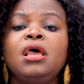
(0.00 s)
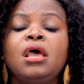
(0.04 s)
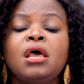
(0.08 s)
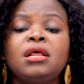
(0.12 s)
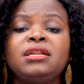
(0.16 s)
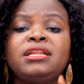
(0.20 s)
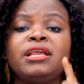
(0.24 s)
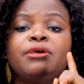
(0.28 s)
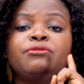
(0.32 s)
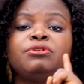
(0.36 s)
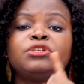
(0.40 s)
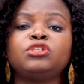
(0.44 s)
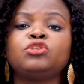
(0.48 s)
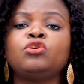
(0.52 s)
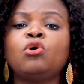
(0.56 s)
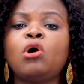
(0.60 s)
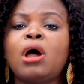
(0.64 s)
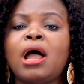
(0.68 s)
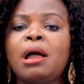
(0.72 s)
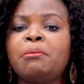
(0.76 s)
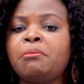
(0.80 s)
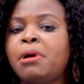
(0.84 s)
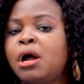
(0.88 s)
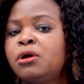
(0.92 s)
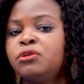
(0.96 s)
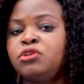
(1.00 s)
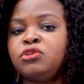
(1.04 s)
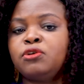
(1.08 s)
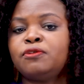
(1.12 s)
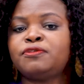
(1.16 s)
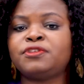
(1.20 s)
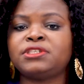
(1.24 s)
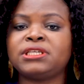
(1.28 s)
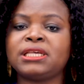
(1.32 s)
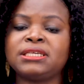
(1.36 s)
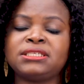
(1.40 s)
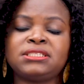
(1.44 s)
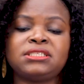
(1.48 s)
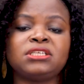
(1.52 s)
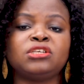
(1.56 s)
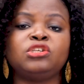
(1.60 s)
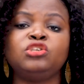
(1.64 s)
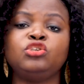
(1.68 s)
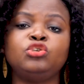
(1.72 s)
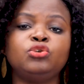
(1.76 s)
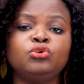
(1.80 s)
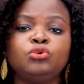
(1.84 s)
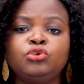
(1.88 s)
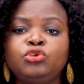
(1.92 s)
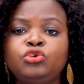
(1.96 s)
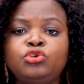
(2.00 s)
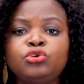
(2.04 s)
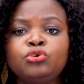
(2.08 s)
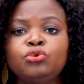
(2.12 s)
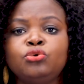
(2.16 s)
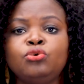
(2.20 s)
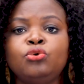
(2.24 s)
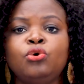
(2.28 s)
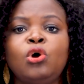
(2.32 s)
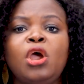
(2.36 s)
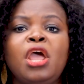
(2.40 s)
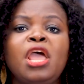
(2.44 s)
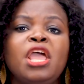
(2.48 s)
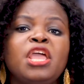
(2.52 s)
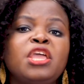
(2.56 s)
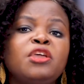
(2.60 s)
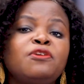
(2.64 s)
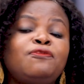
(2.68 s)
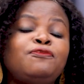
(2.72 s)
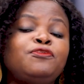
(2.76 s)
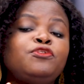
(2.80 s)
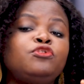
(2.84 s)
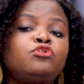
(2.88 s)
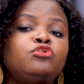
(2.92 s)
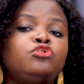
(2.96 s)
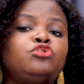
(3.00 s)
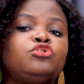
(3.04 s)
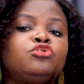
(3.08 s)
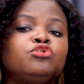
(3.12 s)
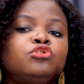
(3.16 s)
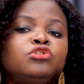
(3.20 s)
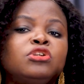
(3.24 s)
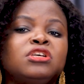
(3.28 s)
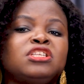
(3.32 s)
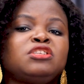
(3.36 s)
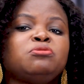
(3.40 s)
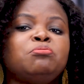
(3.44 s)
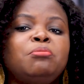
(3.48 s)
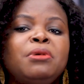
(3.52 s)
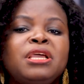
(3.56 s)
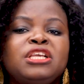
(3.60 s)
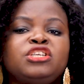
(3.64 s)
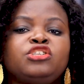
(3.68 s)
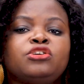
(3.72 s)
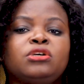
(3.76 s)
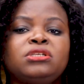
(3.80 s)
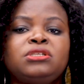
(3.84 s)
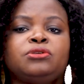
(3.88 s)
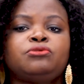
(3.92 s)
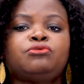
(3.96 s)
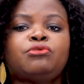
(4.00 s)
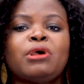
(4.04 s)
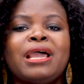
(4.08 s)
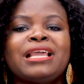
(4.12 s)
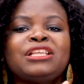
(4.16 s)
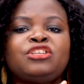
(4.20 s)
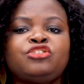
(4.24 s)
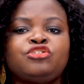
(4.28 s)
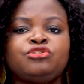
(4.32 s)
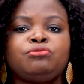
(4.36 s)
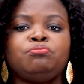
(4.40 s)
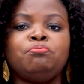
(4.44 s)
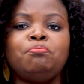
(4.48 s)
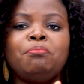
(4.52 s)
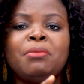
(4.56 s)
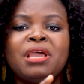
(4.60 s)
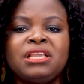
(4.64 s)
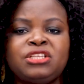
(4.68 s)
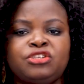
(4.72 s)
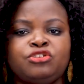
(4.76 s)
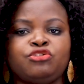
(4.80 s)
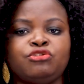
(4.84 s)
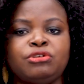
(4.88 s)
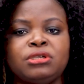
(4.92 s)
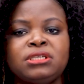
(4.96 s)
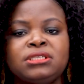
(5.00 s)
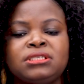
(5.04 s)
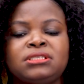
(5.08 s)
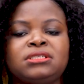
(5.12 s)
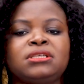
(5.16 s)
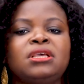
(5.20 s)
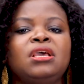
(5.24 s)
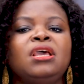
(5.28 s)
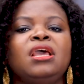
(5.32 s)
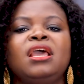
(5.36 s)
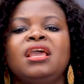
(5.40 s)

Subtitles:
There is no amount of testing you do if you do not measure the right metrics.